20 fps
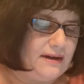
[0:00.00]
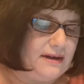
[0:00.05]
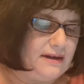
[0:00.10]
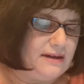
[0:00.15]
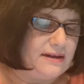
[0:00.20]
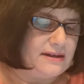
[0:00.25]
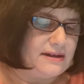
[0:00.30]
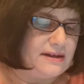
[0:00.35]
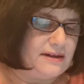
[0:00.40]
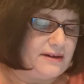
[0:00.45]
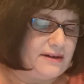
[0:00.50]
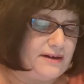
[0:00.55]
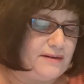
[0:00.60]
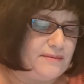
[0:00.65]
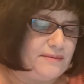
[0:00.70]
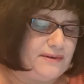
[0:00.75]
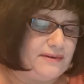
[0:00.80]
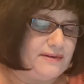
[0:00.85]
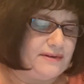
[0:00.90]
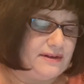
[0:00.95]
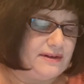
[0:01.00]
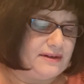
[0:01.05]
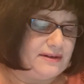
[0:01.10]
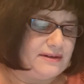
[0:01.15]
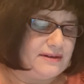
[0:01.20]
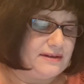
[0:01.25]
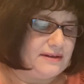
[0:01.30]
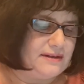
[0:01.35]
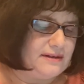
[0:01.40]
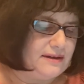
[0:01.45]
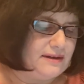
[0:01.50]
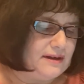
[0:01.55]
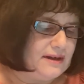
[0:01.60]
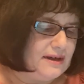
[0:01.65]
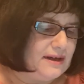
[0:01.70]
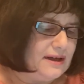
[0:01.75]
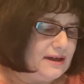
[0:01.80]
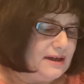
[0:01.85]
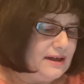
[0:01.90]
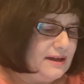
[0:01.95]
Sorry about this.
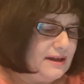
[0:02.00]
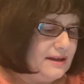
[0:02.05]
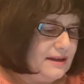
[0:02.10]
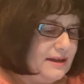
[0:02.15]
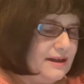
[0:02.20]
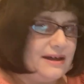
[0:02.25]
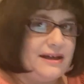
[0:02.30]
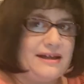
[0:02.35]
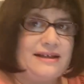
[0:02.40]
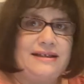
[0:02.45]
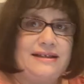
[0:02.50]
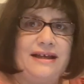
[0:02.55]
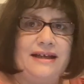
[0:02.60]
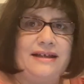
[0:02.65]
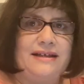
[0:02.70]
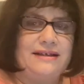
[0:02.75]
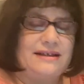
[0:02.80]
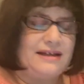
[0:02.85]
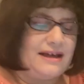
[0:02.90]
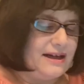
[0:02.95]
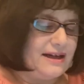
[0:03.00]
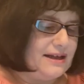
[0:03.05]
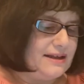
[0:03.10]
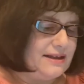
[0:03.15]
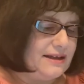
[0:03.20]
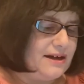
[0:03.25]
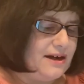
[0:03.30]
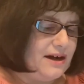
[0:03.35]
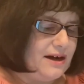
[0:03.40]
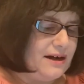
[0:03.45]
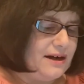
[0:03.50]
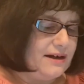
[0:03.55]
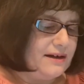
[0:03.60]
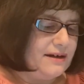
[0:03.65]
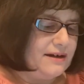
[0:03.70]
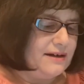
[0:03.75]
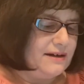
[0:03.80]
Like I said, it's not on the card.